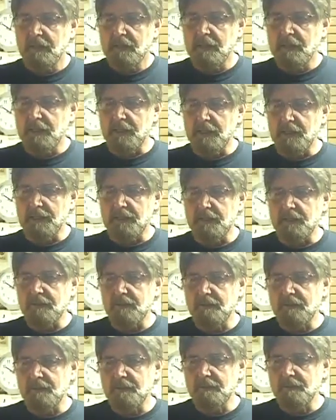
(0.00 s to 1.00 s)

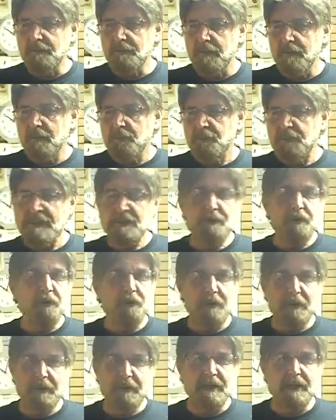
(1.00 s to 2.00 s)
And
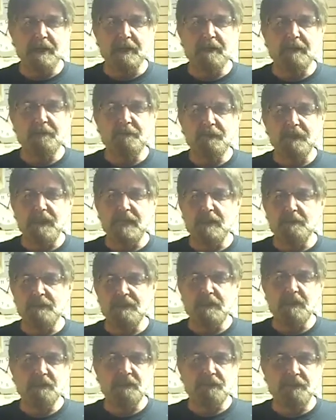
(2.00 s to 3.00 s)
people think that
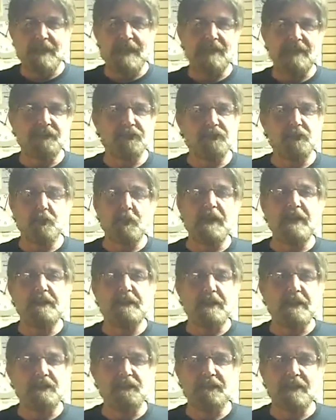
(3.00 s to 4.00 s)
because that's the way
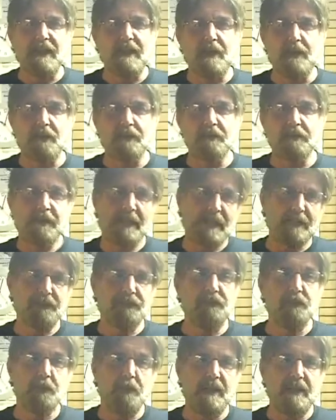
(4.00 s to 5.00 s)
they sound,
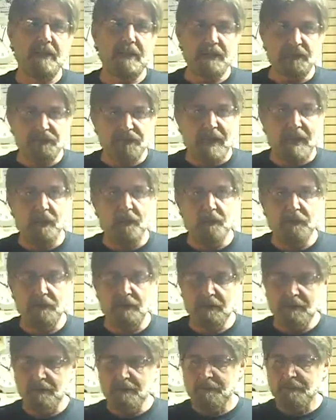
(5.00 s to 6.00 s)
that's the way they
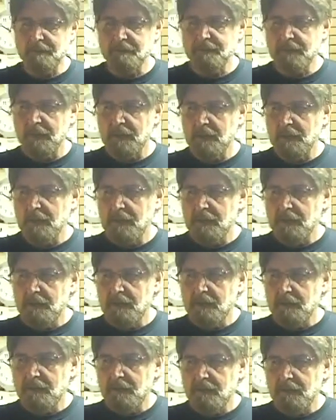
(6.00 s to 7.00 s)
sounded.
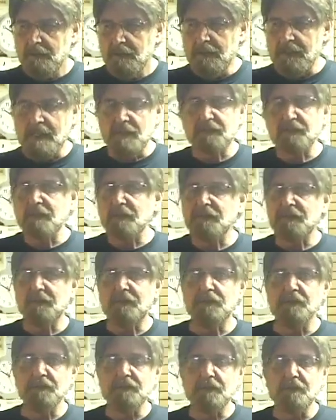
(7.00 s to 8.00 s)
The Edison
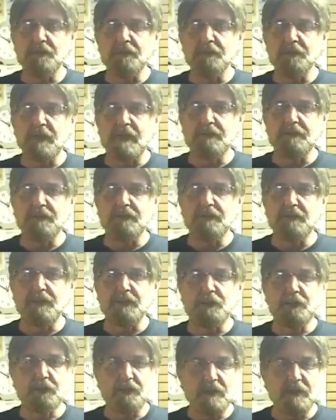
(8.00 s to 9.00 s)
cylinder phonograph is an
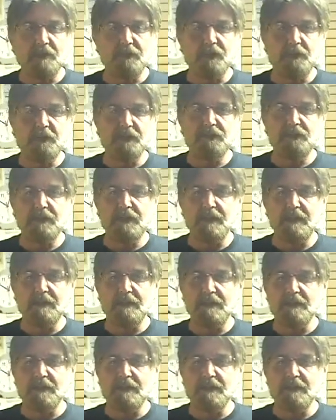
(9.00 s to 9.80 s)
incredible machine.